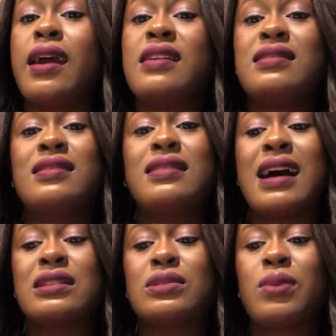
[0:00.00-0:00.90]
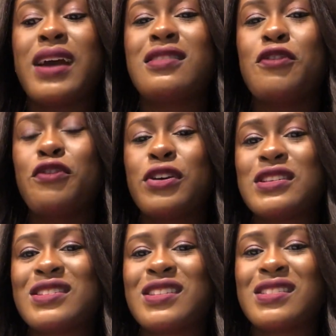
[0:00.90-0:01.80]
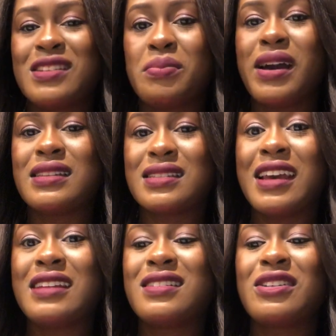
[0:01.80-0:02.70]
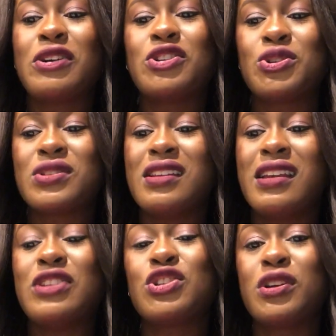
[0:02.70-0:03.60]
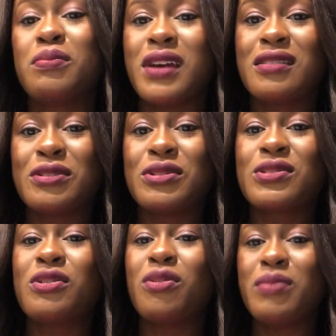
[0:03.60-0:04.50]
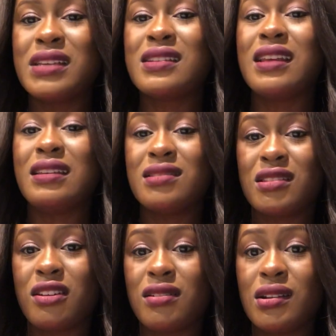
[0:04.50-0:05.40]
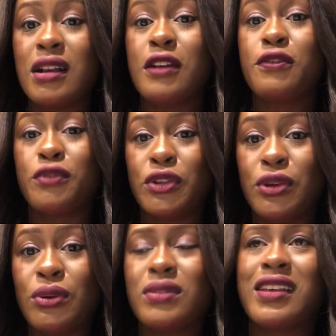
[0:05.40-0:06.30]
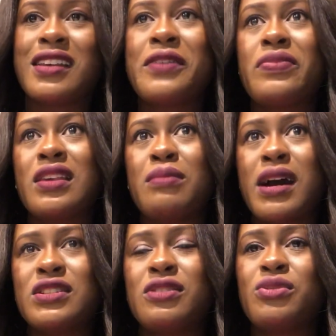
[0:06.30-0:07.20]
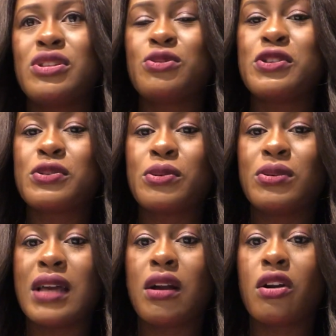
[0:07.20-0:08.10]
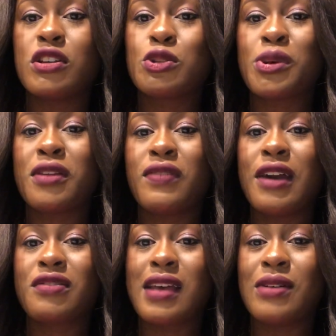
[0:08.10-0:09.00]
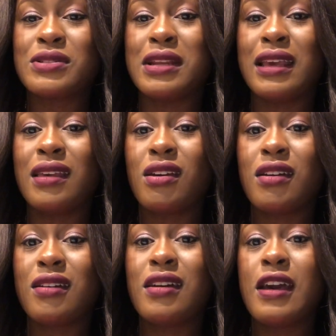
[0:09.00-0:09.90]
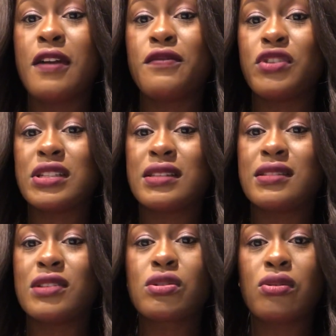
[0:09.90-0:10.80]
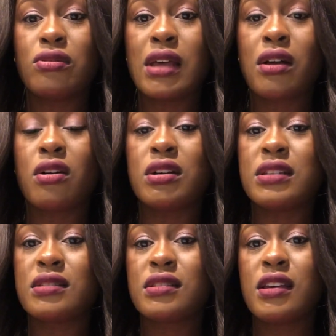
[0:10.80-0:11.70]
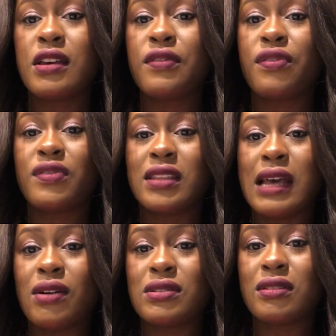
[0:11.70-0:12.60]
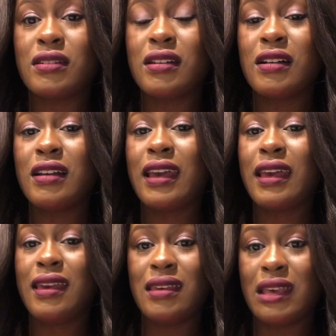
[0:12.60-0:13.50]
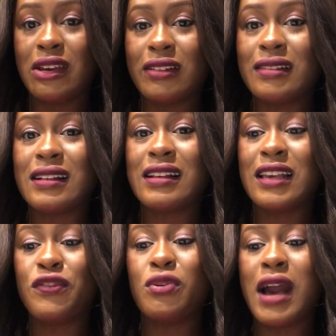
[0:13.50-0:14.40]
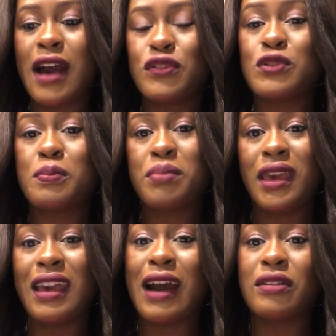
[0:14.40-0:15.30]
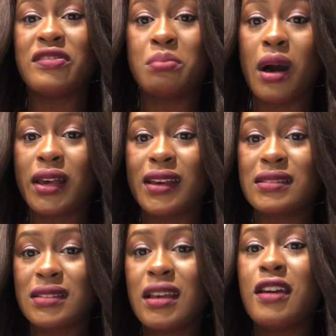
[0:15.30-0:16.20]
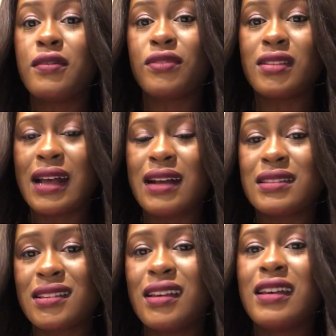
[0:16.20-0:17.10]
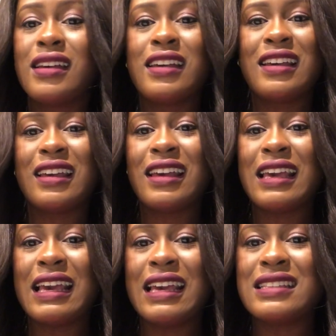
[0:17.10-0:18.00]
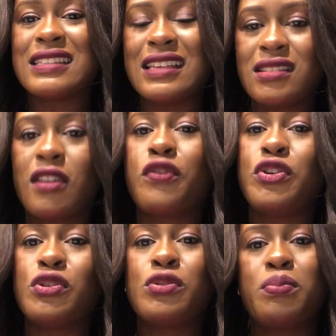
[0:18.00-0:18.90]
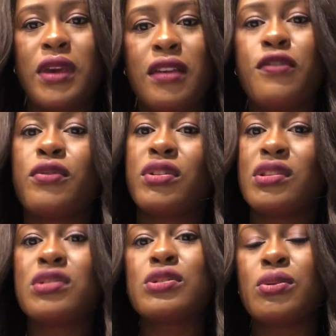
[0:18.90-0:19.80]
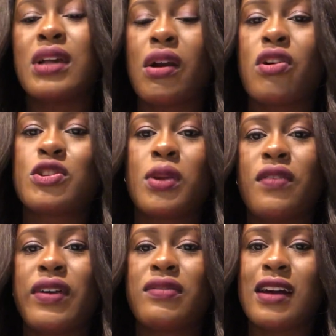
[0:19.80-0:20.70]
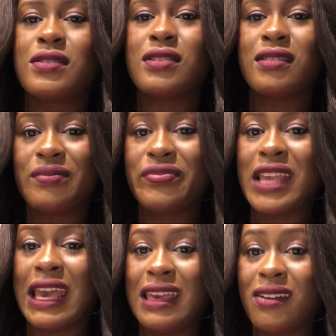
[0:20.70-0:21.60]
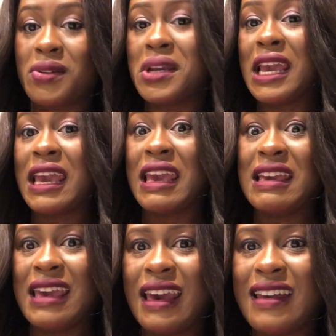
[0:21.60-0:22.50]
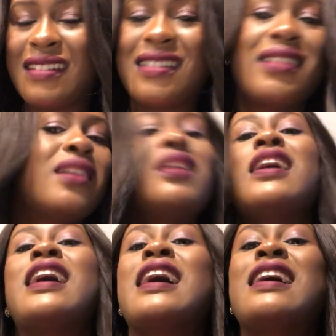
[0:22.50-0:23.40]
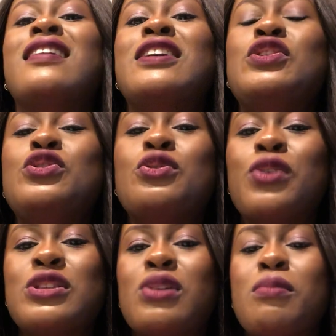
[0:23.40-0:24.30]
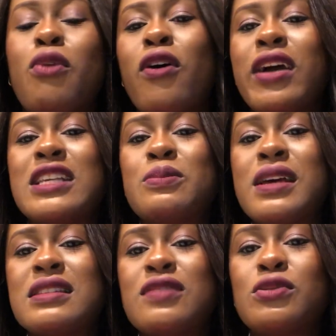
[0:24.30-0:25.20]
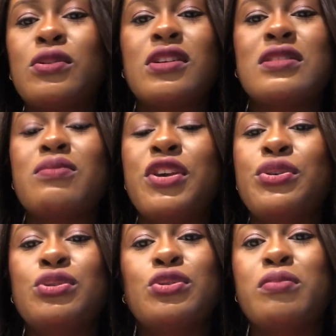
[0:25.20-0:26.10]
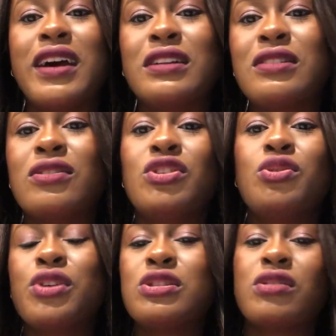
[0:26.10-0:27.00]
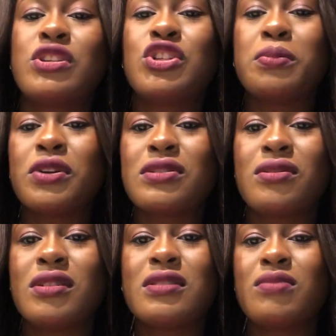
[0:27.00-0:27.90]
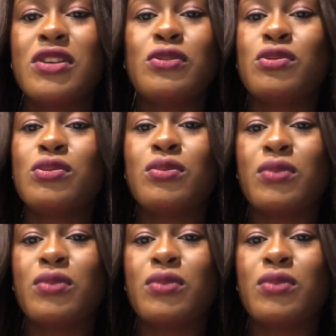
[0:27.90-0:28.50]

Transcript: And that's why the first tip I said, choosing a cheap medical school makes it easier for you. Like, imagine going to a school that costs twenty-five thousand dollars a year versus a school that costs fifty thousand dollars a year. If you have to pay out of pocket for that, it's easier for you to pay for the school that costs twenty-five thousand dollars a year. Again, you going to a more expensive school doesn't mean you do better, or you going to a cheaper school doesn't mean you do